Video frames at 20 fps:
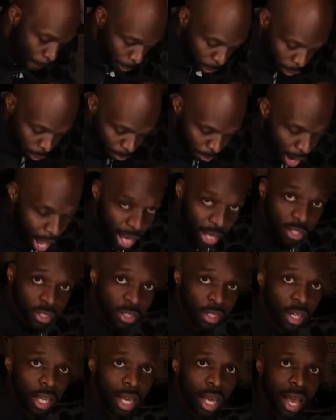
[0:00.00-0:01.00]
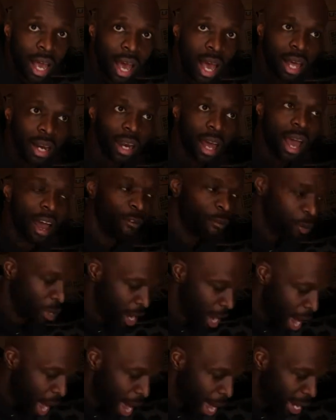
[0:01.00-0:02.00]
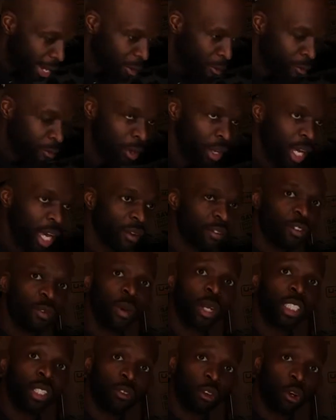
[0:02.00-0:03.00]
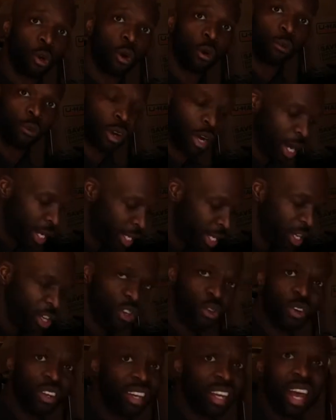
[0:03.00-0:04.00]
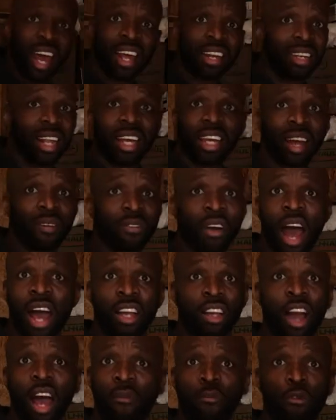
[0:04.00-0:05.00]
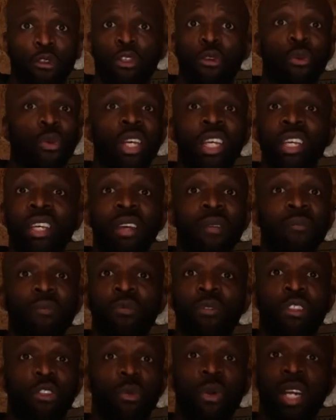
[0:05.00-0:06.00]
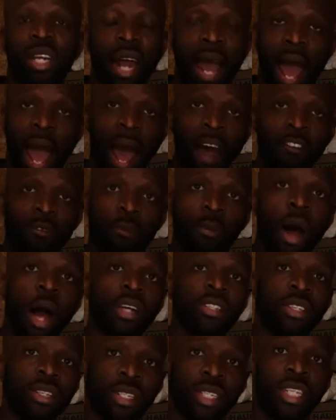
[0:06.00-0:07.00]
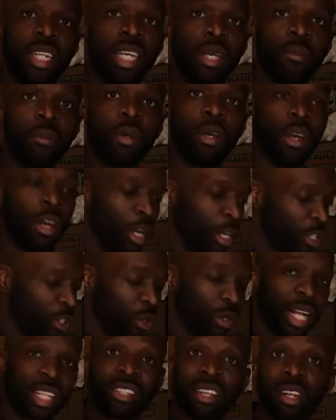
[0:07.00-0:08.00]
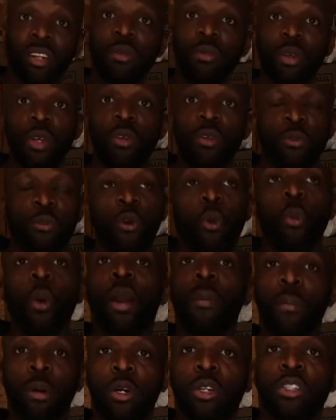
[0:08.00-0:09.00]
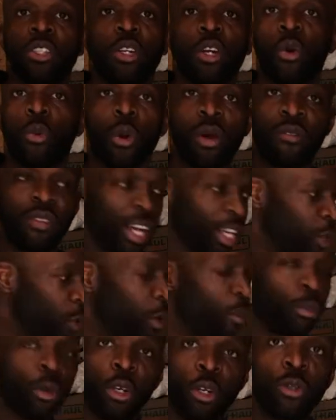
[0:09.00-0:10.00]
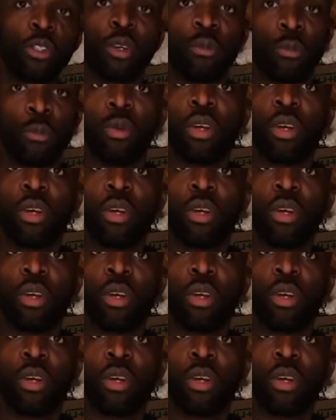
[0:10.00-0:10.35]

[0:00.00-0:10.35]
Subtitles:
per box. And every hive, especially if you're going for honey, you can get I've gotten 3.5 boxes deep. So that's for one person or you can produce